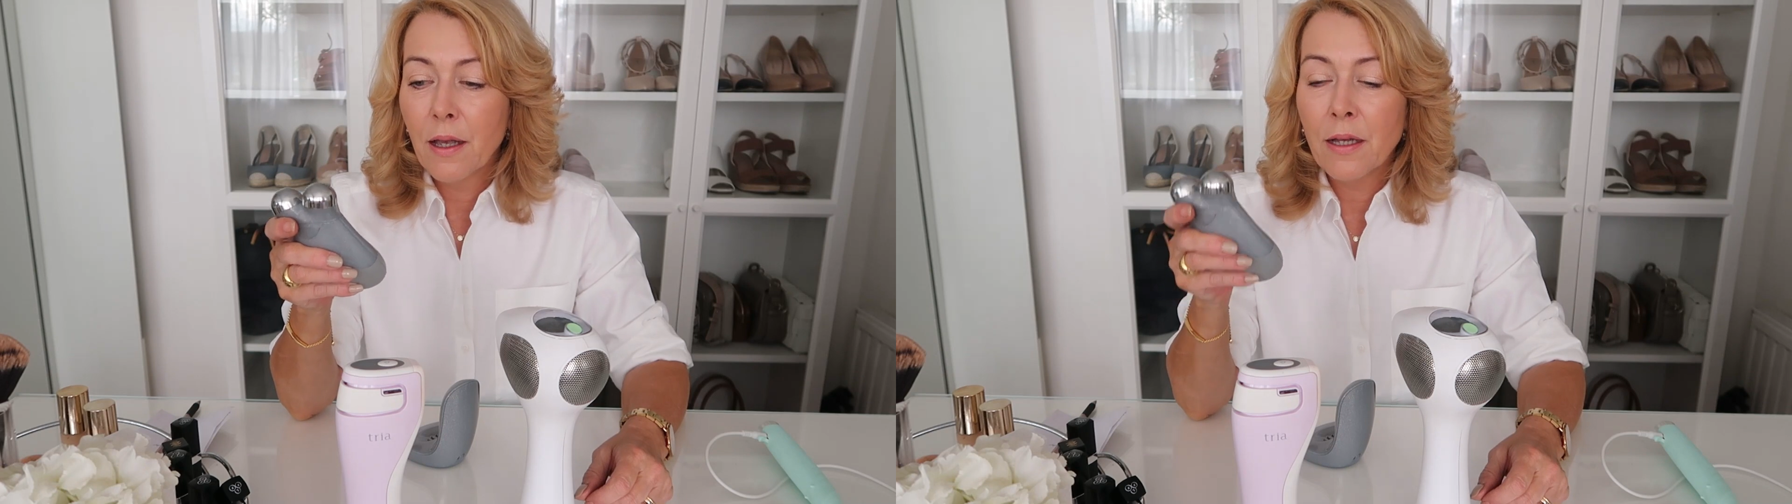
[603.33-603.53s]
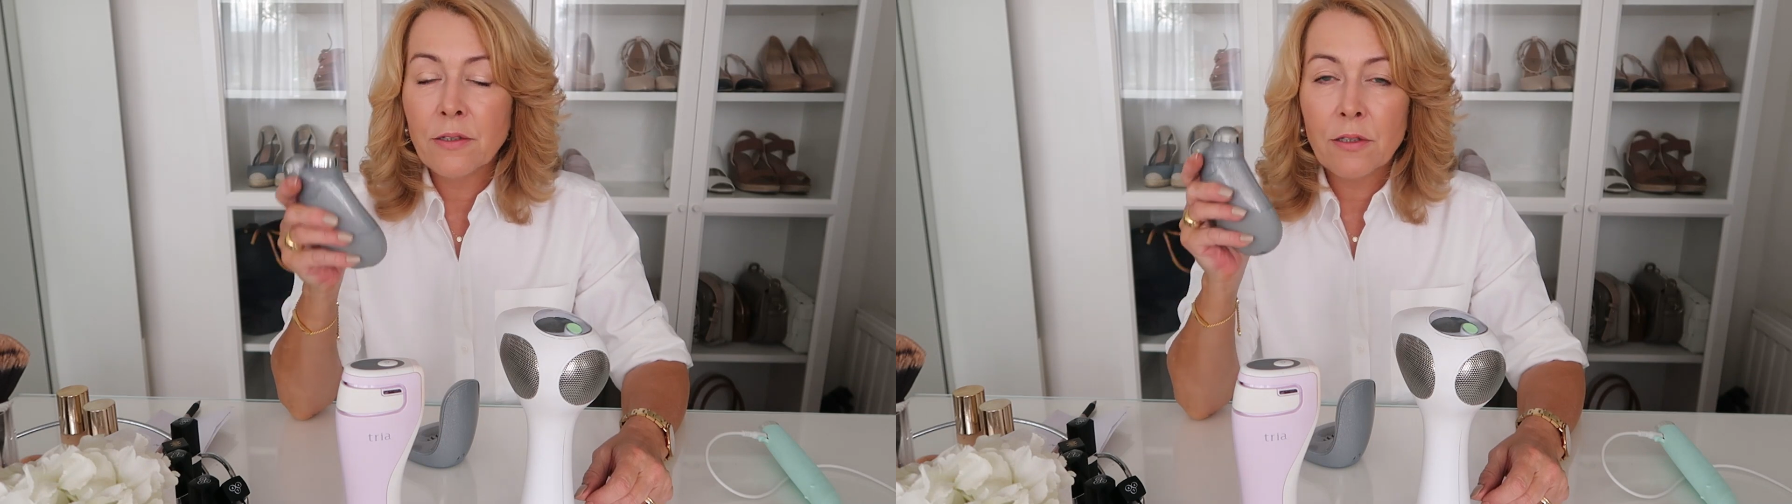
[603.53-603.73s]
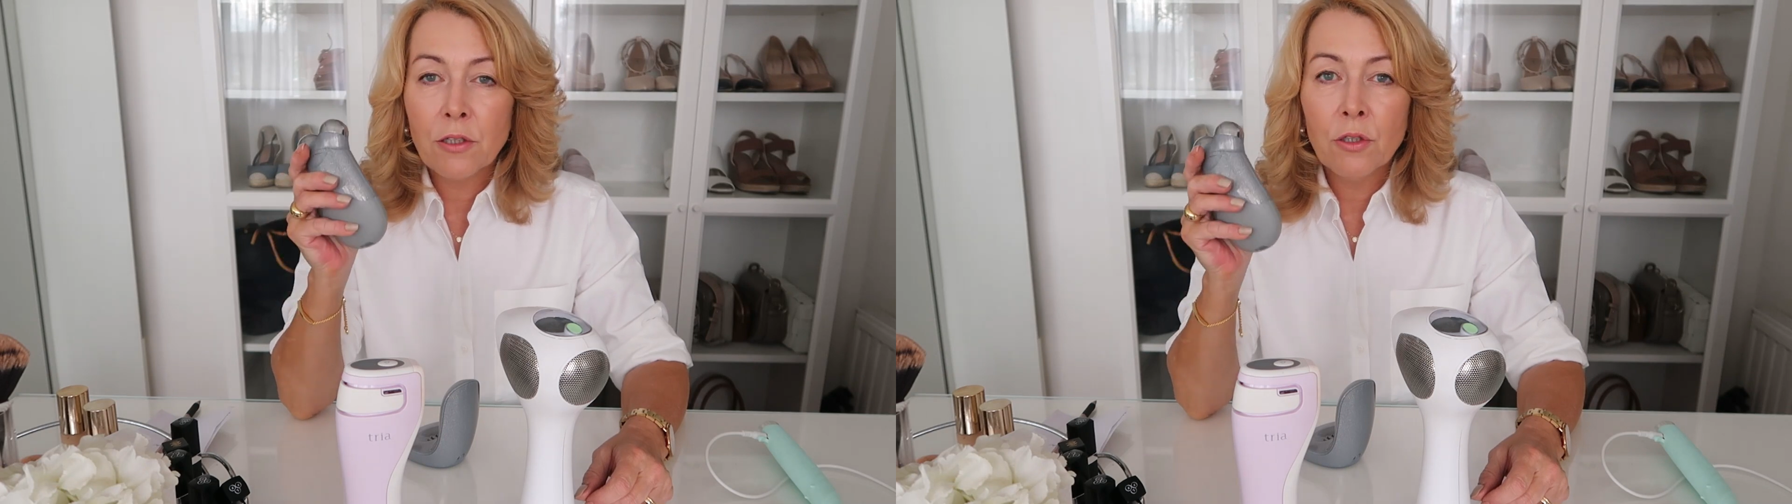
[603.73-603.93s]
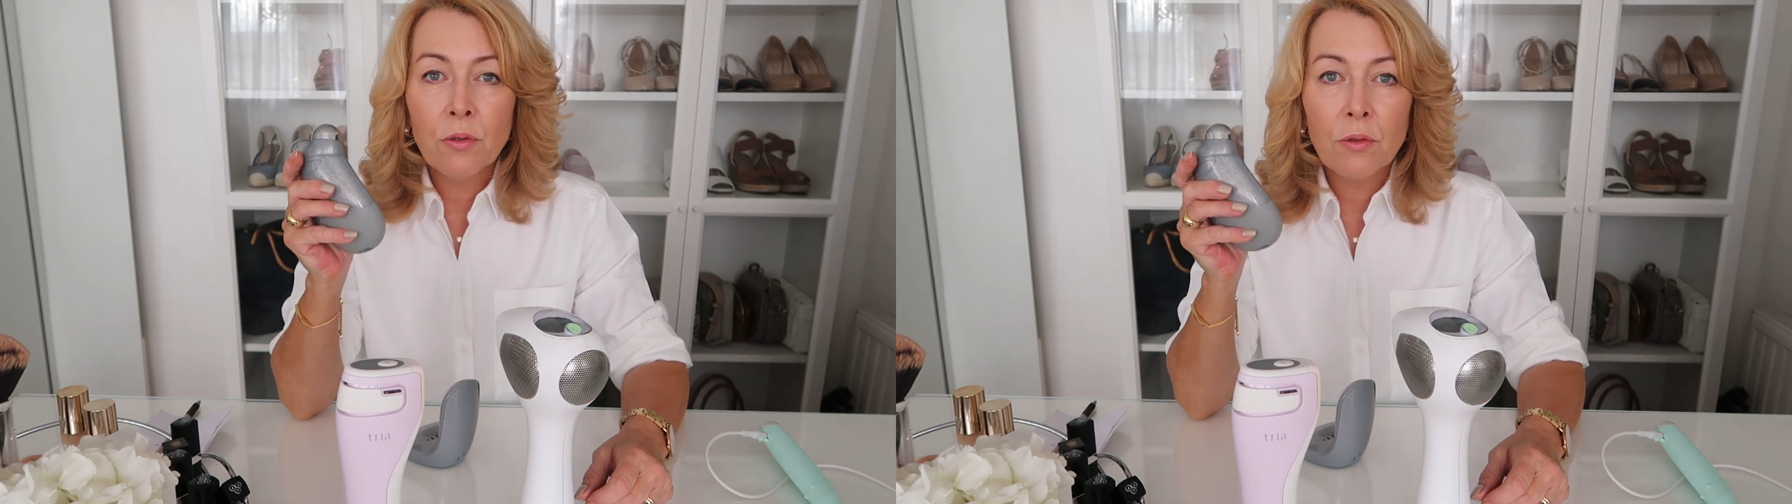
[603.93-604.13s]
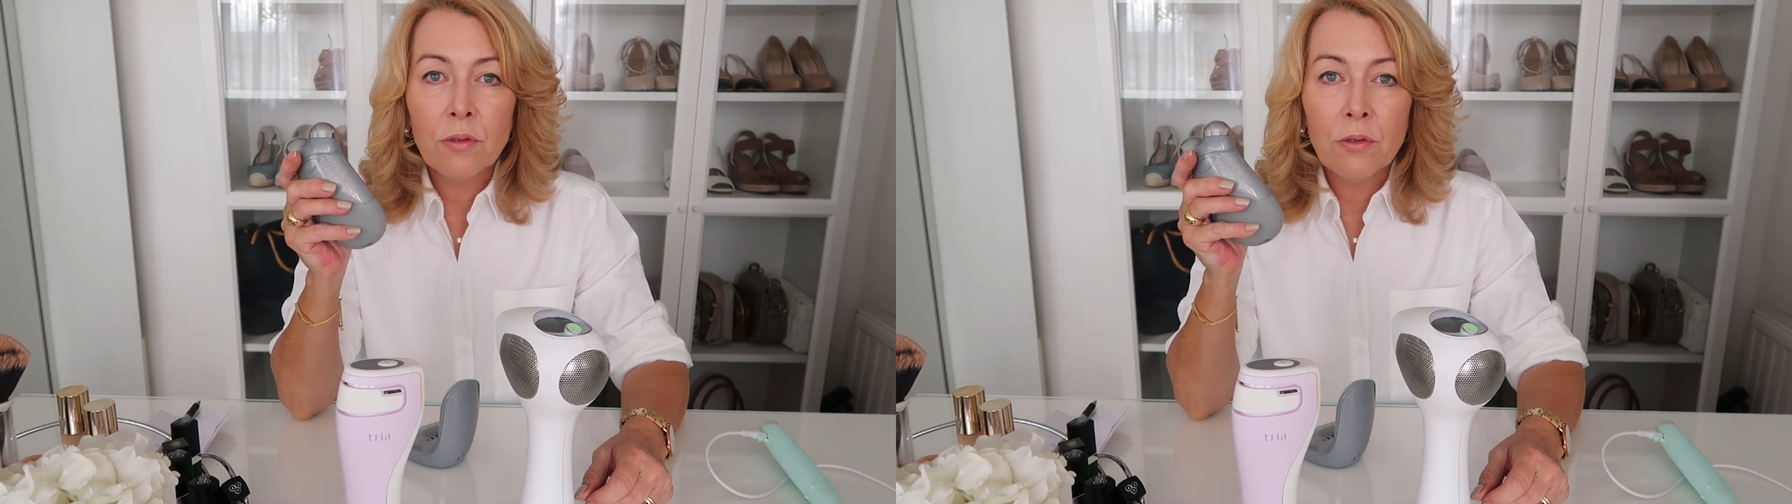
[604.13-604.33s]
and
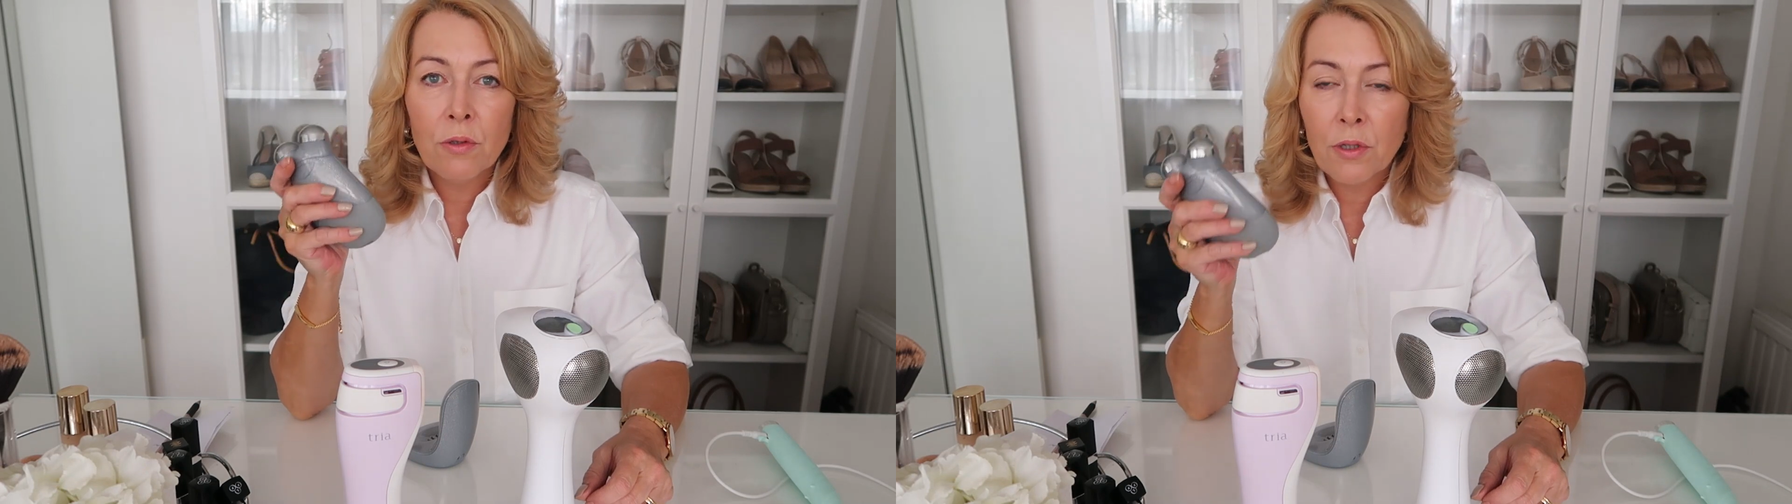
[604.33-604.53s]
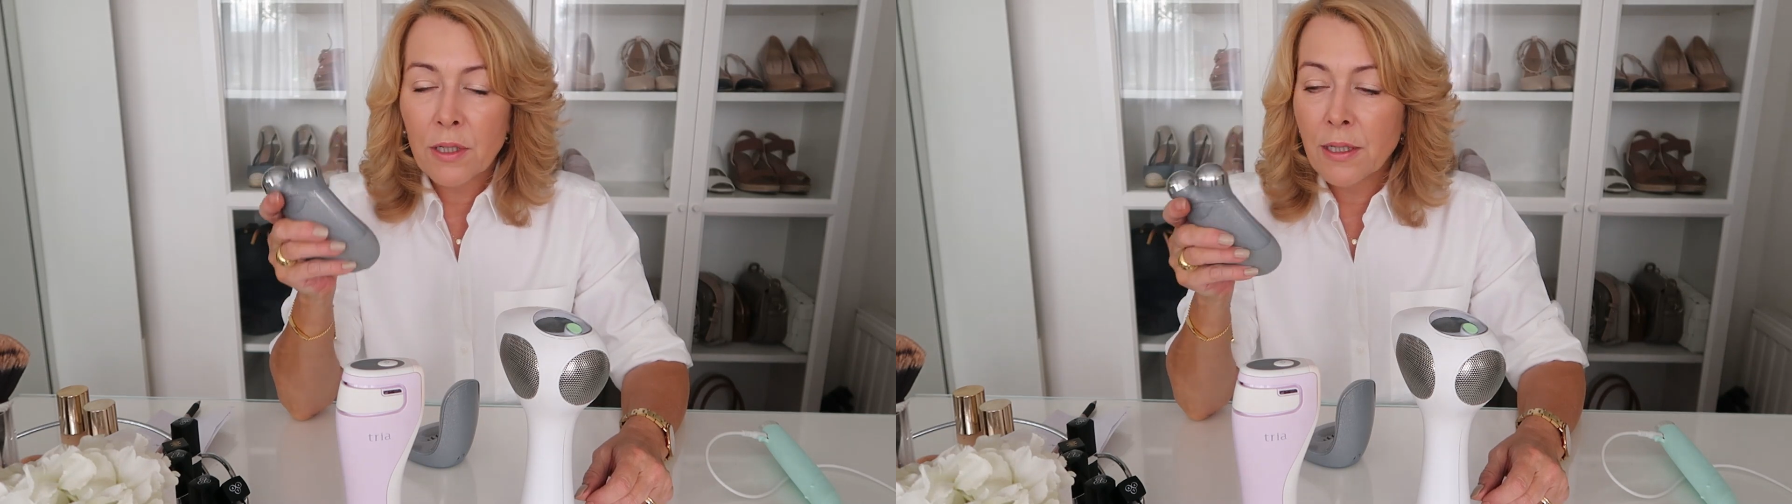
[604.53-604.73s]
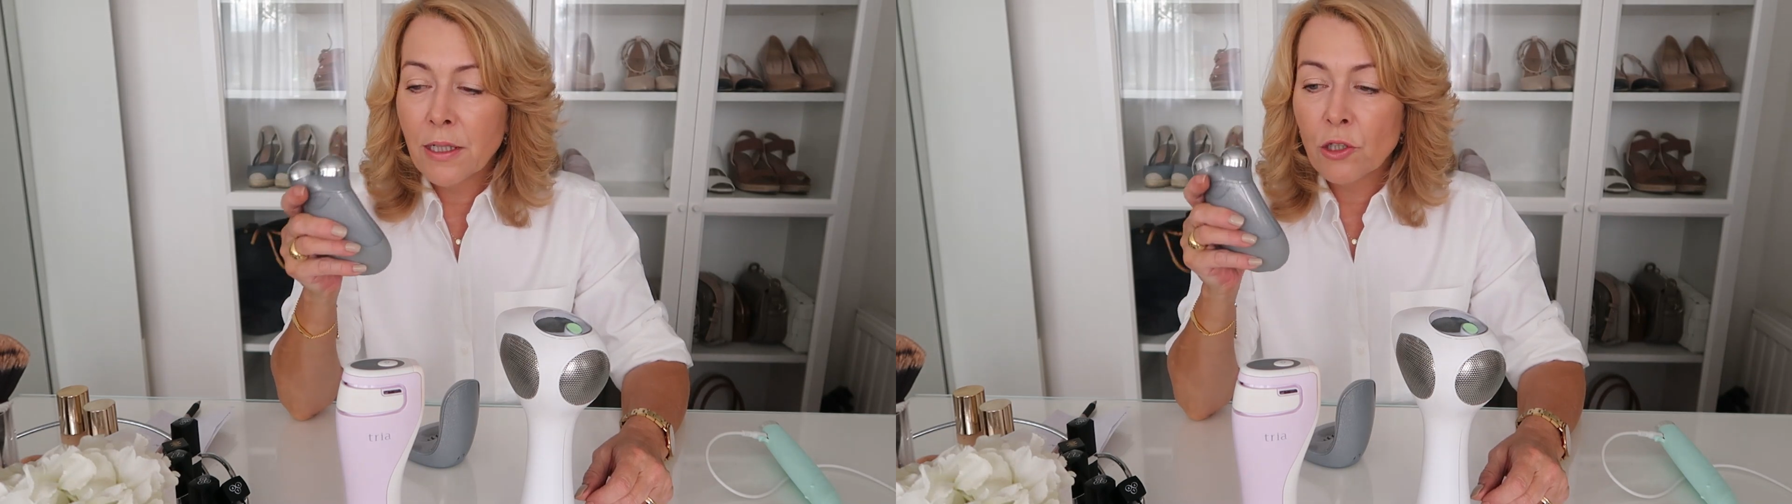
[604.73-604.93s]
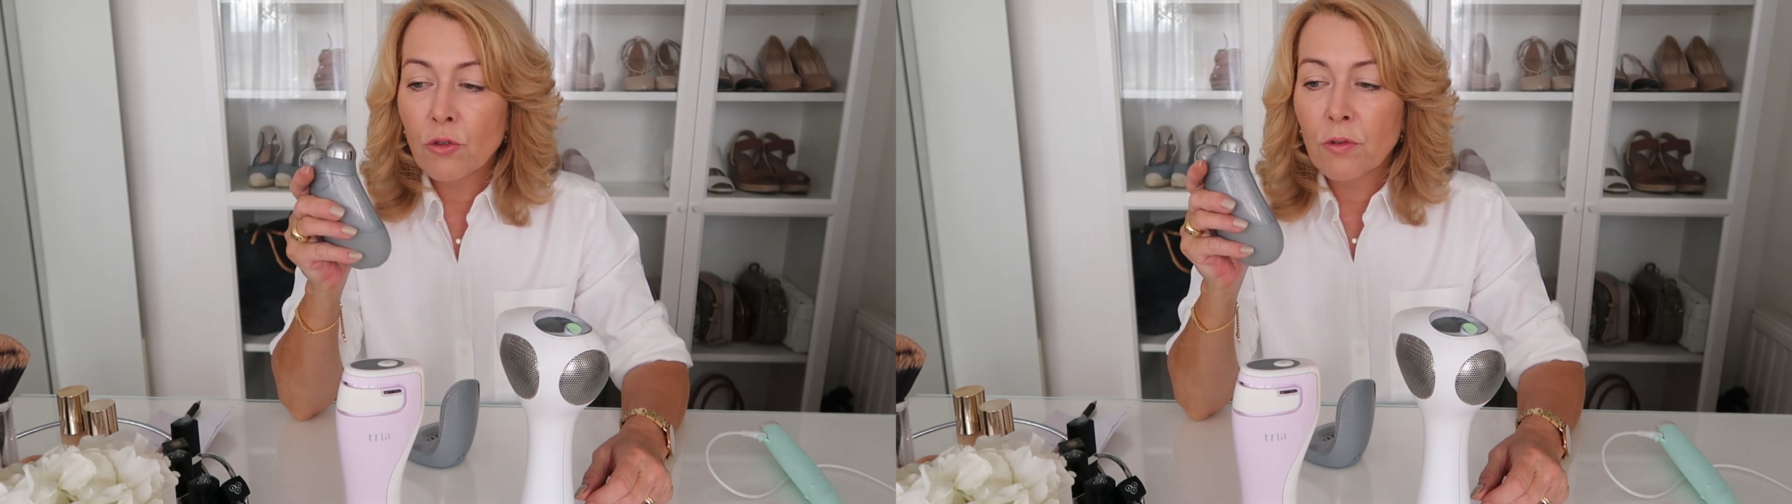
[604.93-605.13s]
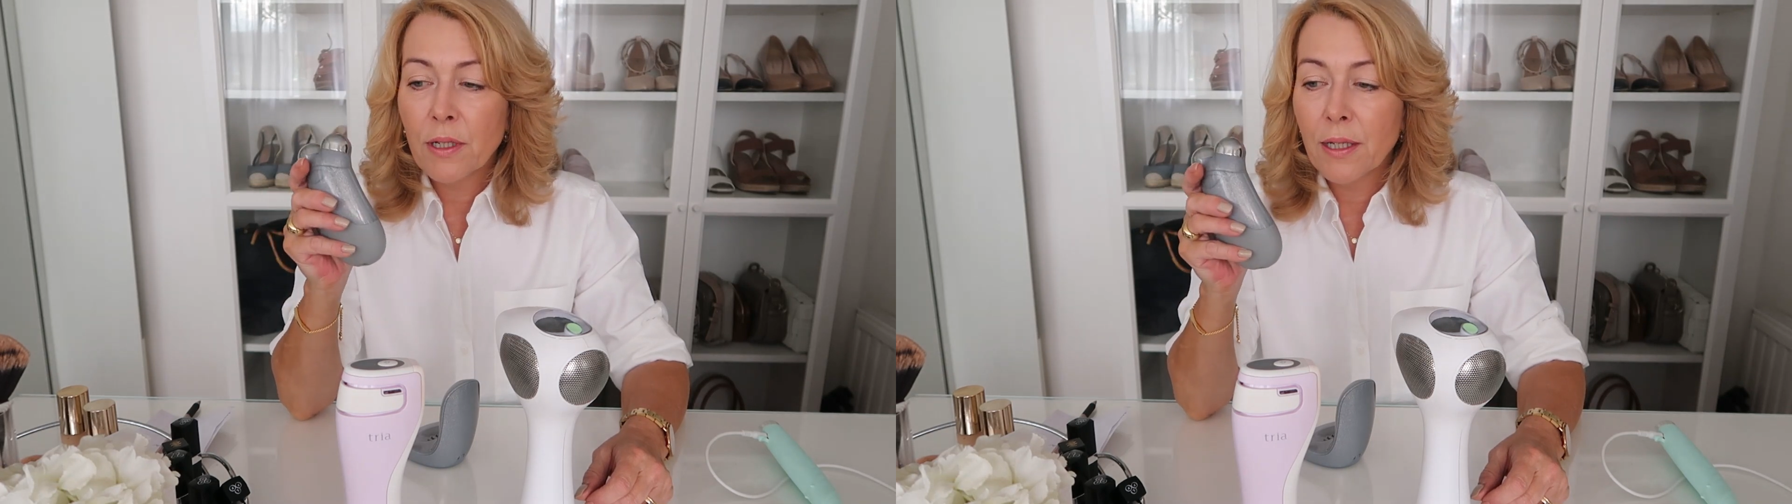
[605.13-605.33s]
you can
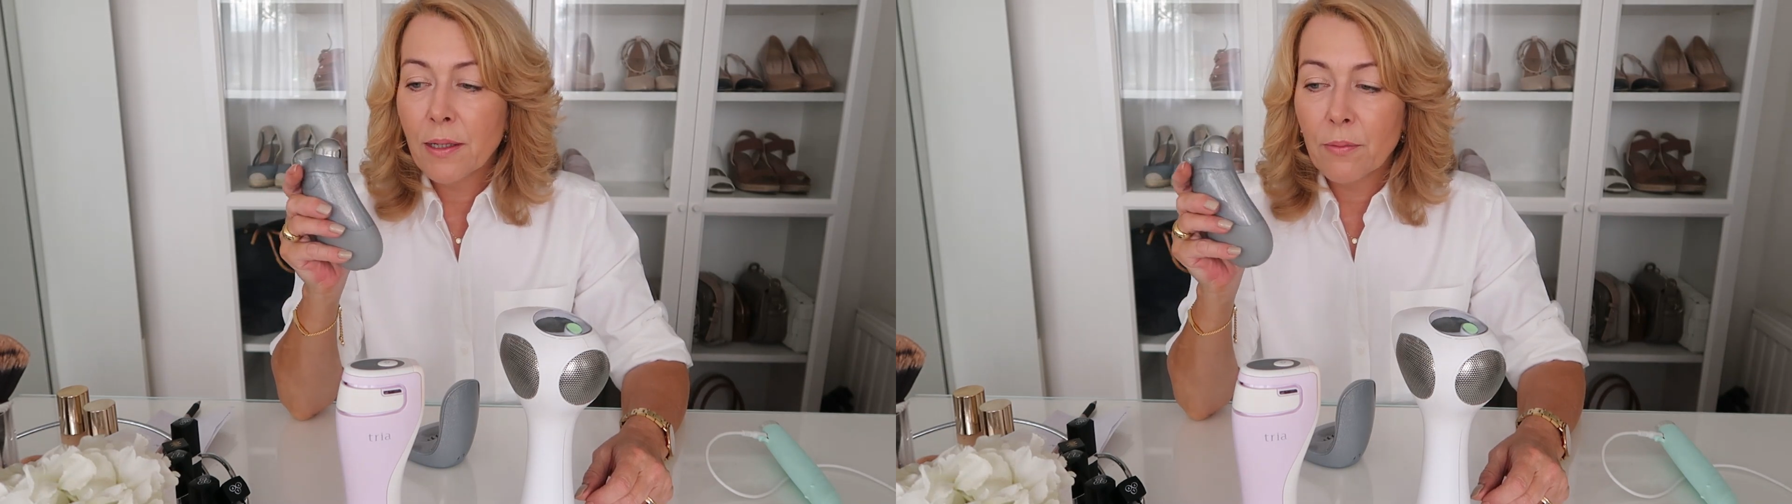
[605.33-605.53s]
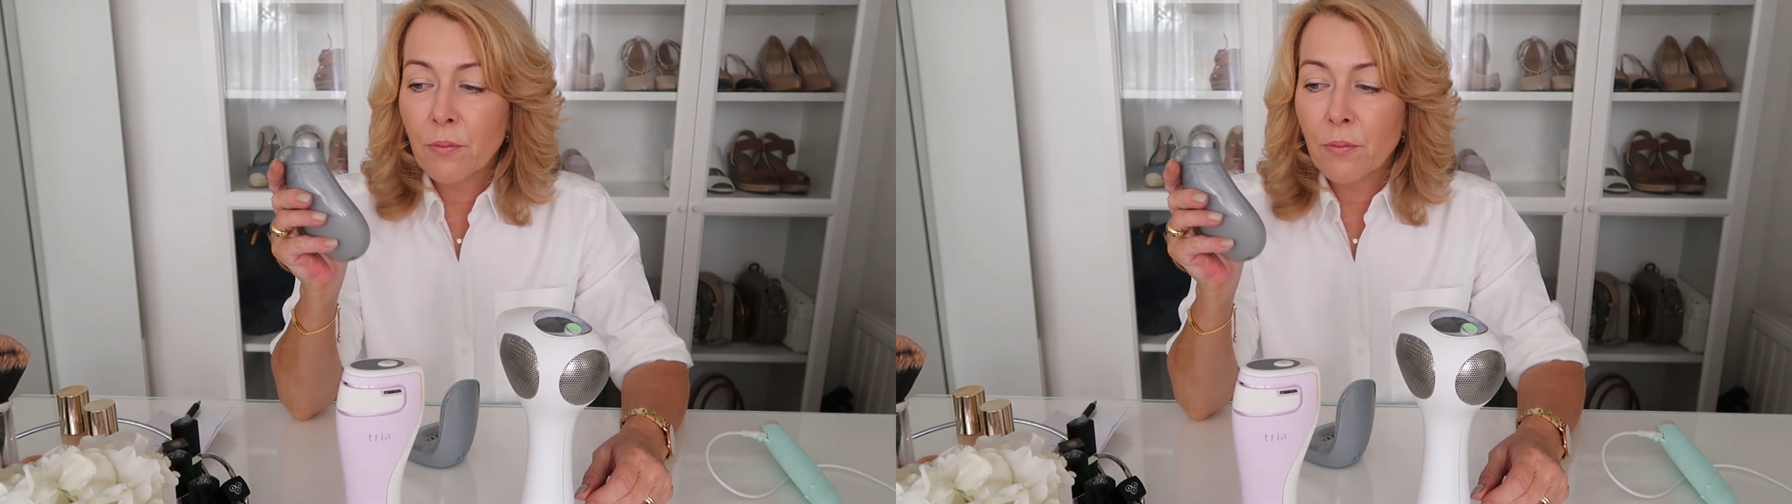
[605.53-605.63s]
literally,